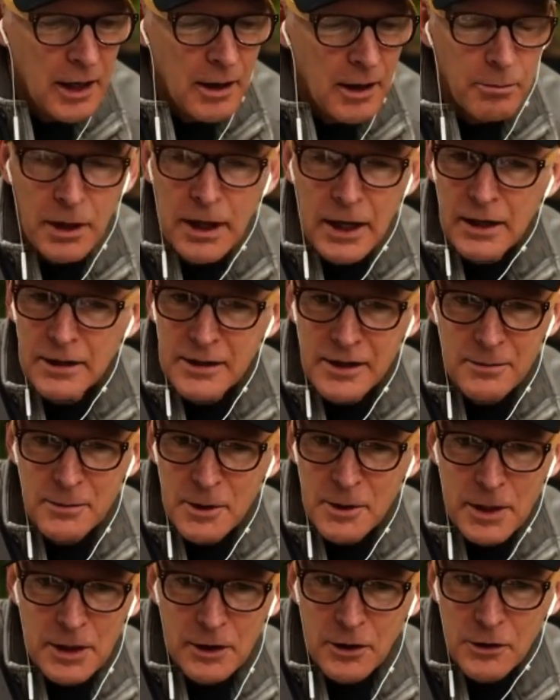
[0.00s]
But he seemed to
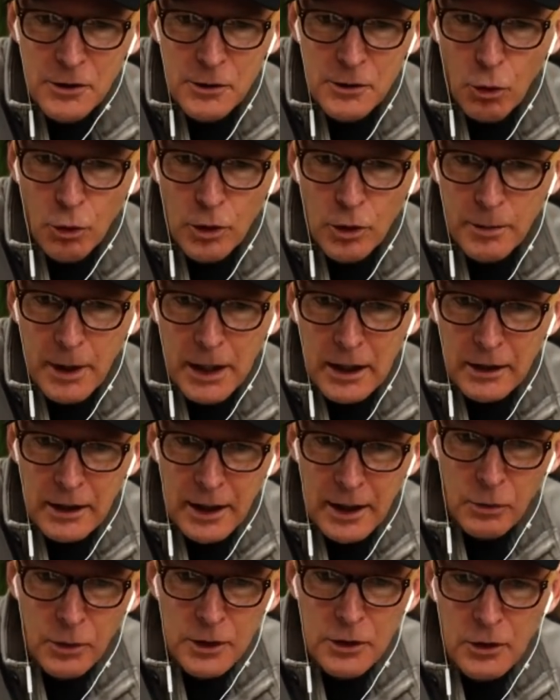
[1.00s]
be a good sport about it.
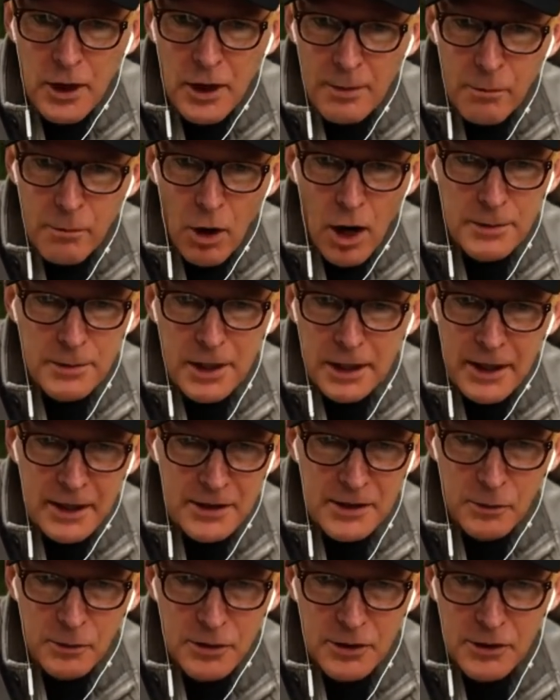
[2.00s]
Like when you got mobbed, I guess
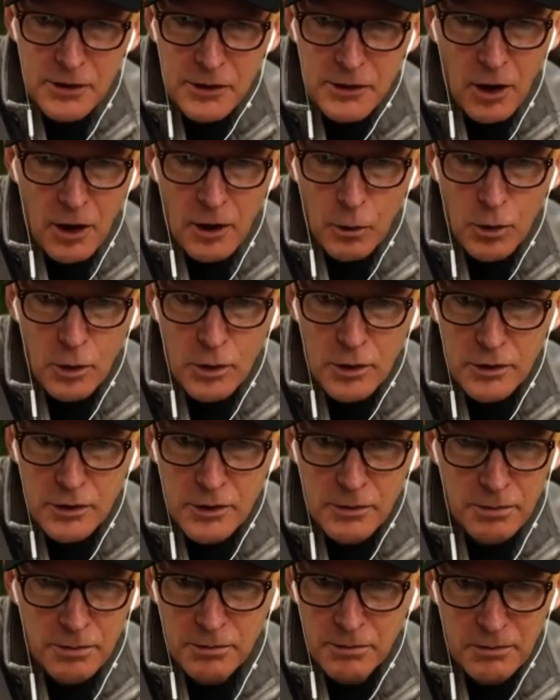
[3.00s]
it was a Star Wars
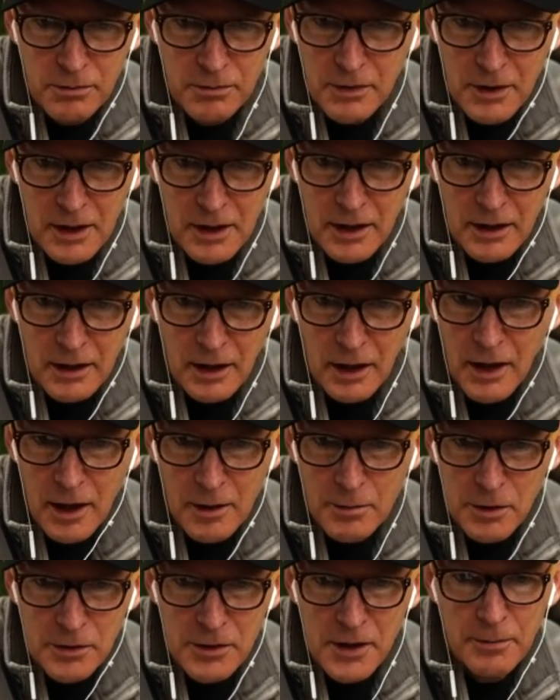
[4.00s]
club
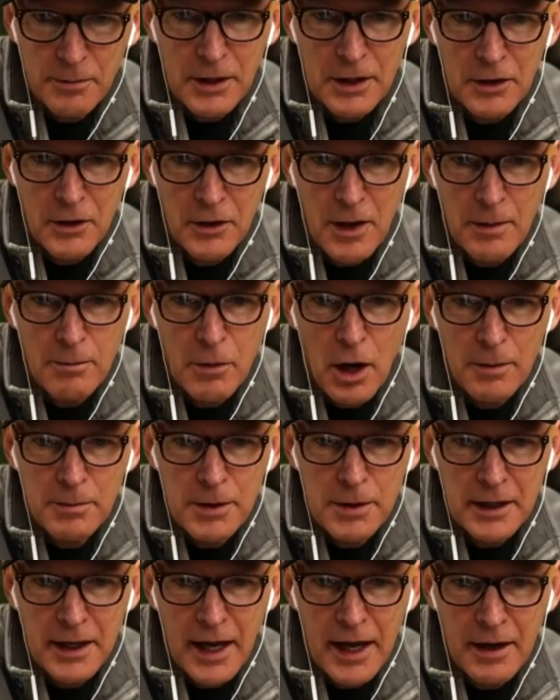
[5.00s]
or something. You got mobbed at
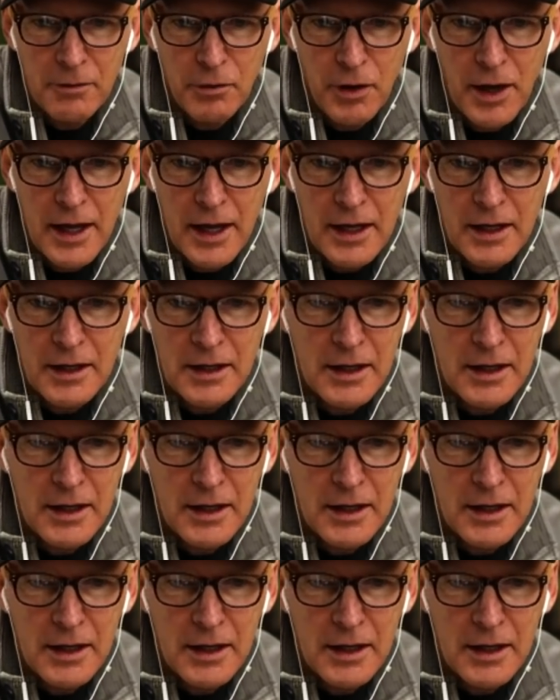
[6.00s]
a cafe.